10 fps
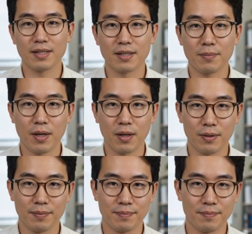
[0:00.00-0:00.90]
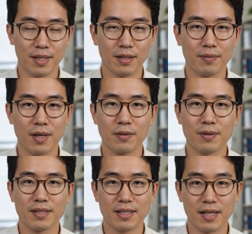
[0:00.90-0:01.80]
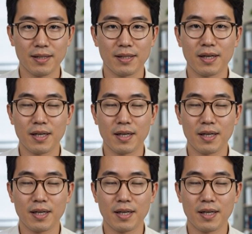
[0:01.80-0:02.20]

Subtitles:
small, it's far from the sun,